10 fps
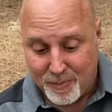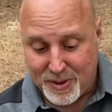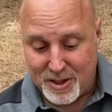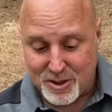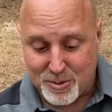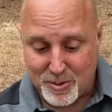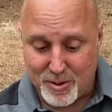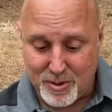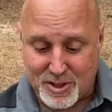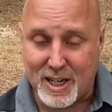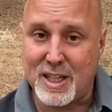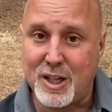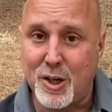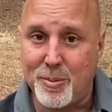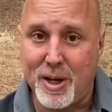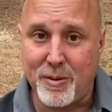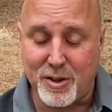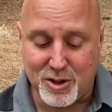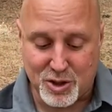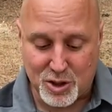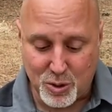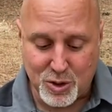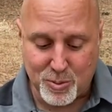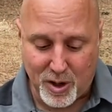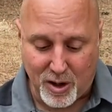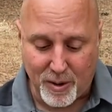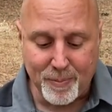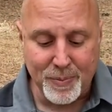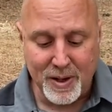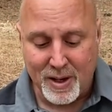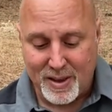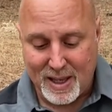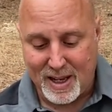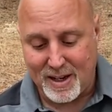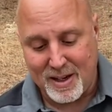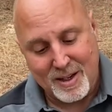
this secondary bevel is so small that,